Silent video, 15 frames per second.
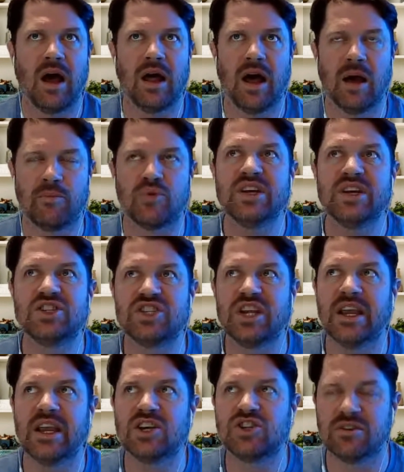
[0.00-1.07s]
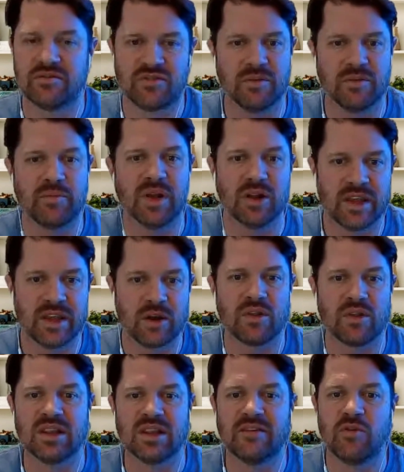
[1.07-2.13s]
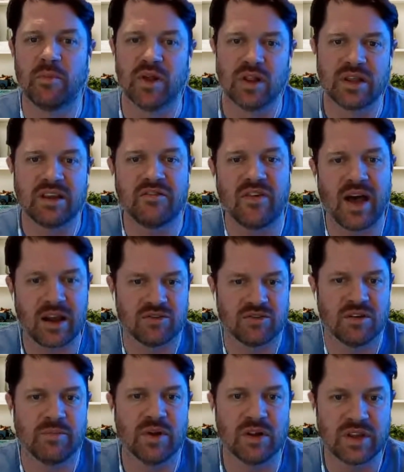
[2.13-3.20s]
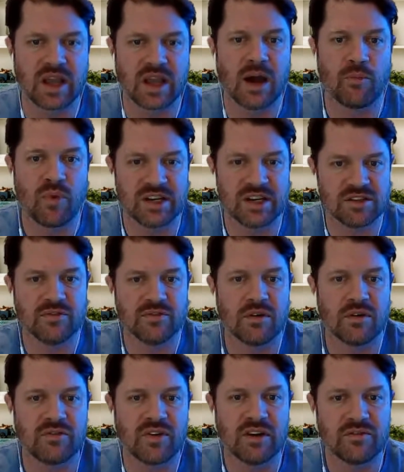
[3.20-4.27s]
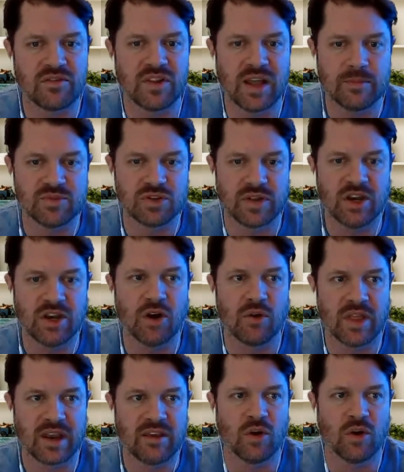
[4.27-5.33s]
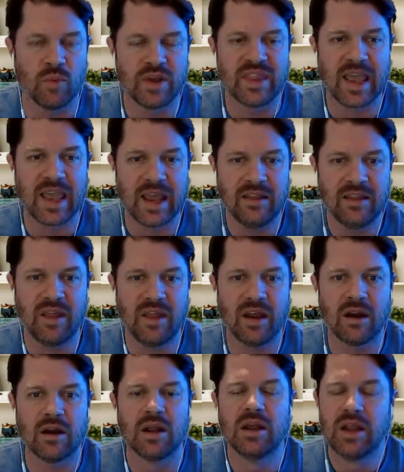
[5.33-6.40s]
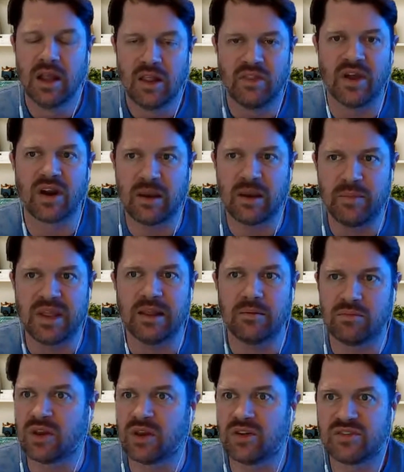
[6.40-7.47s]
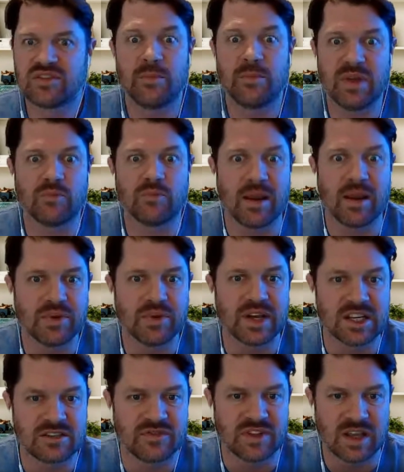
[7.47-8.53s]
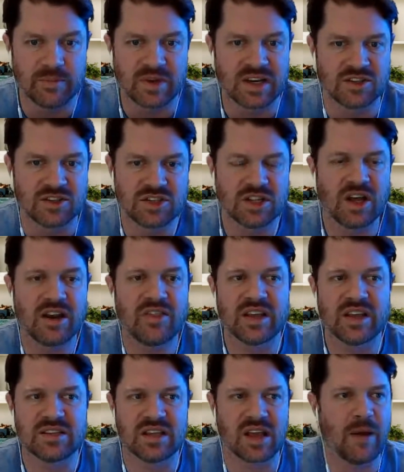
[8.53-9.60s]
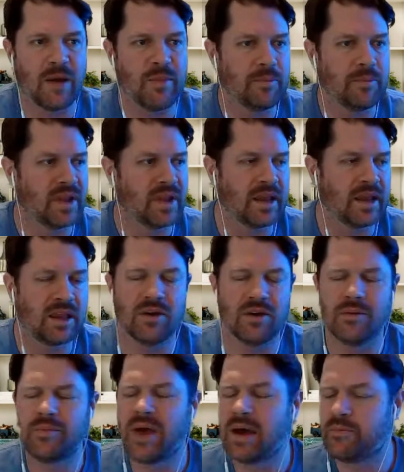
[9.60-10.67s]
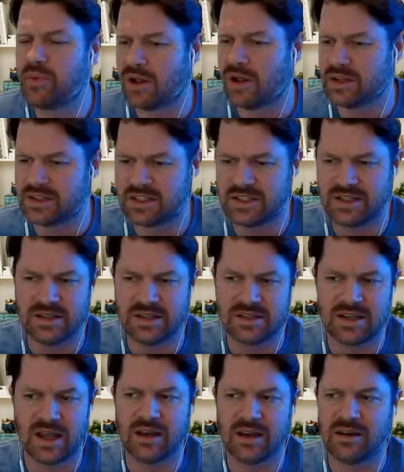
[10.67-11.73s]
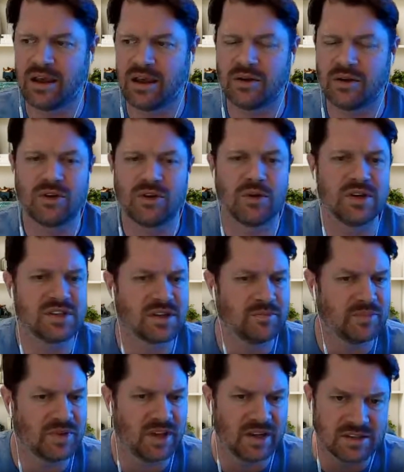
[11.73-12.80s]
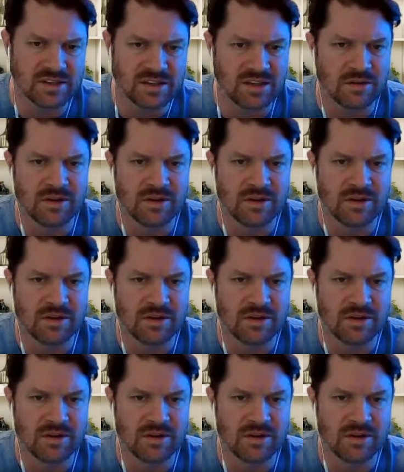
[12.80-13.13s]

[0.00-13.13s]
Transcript: appreciation for the building or the livability factor of the building come right to the forefront for them. So they know that, when they get in there, they're going to be, this is going to be the right place for them, because there's a lot of things that come up like, pet policies and, noise complaints.